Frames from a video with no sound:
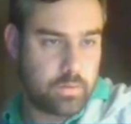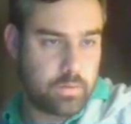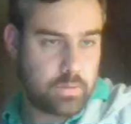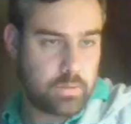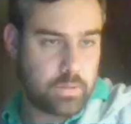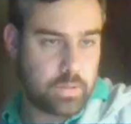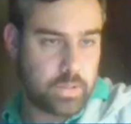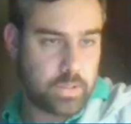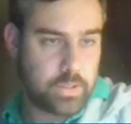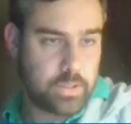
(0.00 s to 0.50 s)

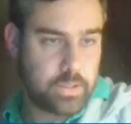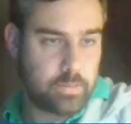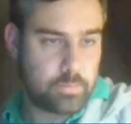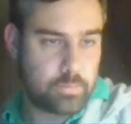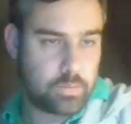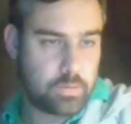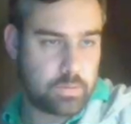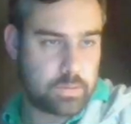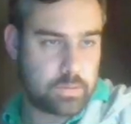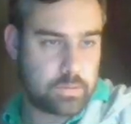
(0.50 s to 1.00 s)
Lightning
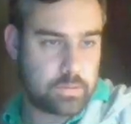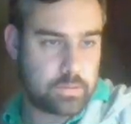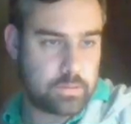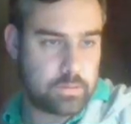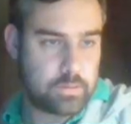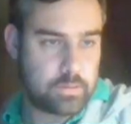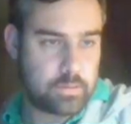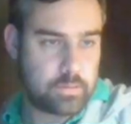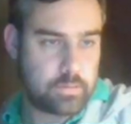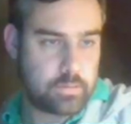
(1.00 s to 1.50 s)
Bolt.
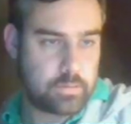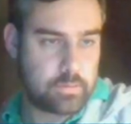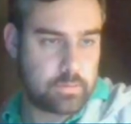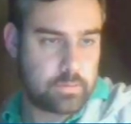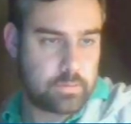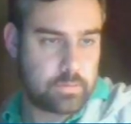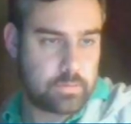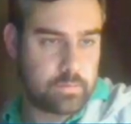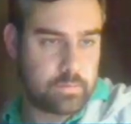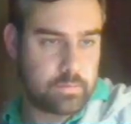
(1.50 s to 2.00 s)

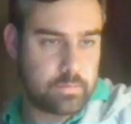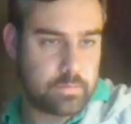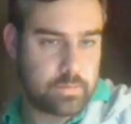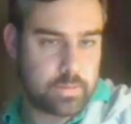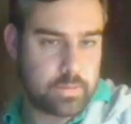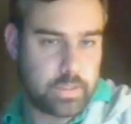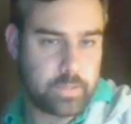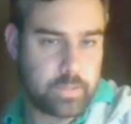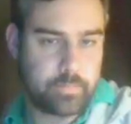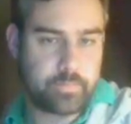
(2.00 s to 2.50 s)

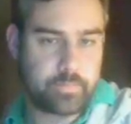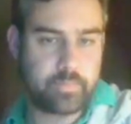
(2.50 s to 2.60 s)
Yep.